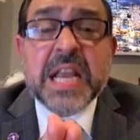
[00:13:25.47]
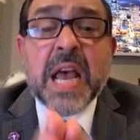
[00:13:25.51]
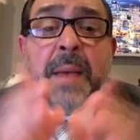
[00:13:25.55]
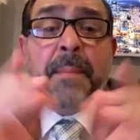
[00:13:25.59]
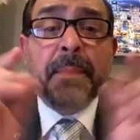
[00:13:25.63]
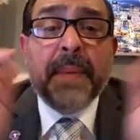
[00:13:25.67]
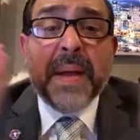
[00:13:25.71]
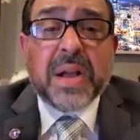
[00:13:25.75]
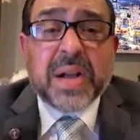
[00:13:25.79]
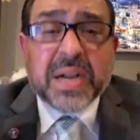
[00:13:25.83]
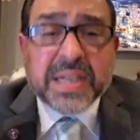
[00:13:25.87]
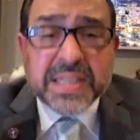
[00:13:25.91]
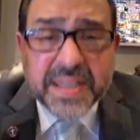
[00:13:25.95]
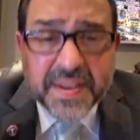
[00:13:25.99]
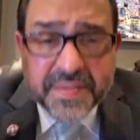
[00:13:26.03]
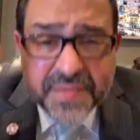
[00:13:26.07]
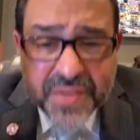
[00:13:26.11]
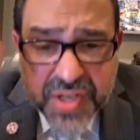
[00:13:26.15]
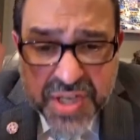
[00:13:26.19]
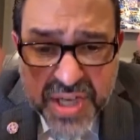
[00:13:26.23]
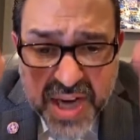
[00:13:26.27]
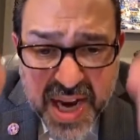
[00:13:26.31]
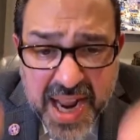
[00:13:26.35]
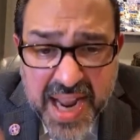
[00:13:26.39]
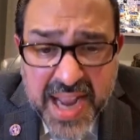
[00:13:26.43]
Because if
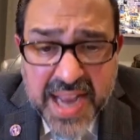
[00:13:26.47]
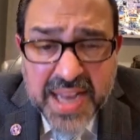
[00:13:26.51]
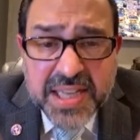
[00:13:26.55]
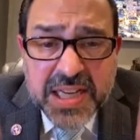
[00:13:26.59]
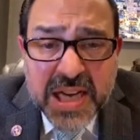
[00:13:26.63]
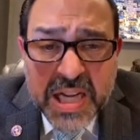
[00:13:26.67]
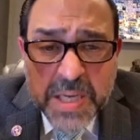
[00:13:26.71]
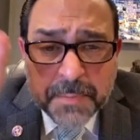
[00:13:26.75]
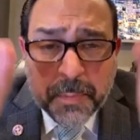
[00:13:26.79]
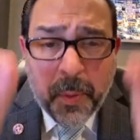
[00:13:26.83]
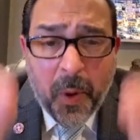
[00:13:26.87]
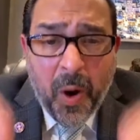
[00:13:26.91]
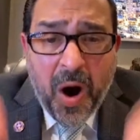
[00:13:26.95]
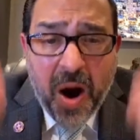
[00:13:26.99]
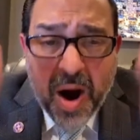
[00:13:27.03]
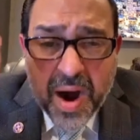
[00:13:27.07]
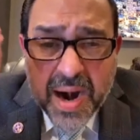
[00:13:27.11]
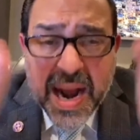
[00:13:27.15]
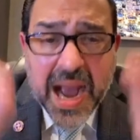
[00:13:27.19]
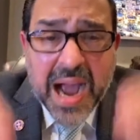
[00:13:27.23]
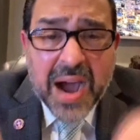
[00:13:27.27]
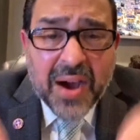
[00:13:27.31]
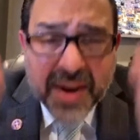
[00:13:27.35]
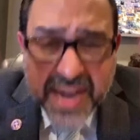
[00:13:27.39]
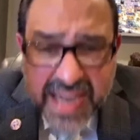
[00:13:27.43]
Jesus poured
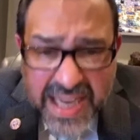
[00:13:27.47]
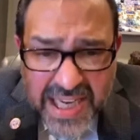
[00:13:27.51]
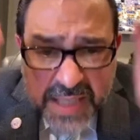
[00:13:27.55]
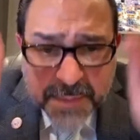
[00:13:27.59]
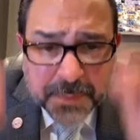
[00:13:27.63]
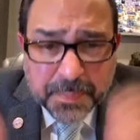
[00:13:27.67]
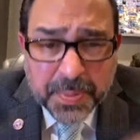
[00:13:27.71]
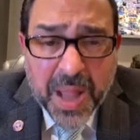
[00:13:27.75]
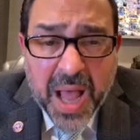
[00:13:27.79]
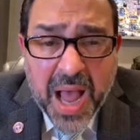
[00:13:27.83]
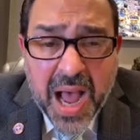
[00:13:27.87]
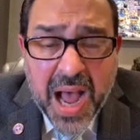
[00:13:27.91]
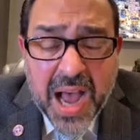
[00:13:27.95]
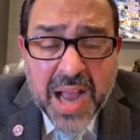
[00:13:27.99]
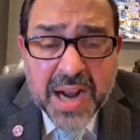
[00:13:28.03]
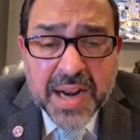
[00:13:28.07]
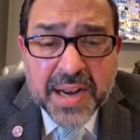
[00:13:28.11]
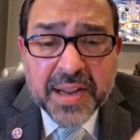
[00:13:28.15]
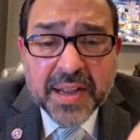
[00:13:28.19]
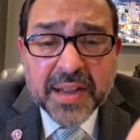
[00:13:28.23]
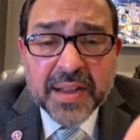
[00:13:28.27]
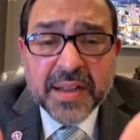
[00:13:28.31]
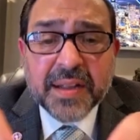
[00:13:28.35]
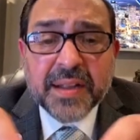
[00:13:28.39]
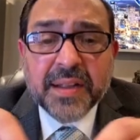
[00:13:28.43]
out his
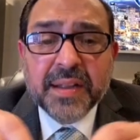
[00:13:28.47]
blood,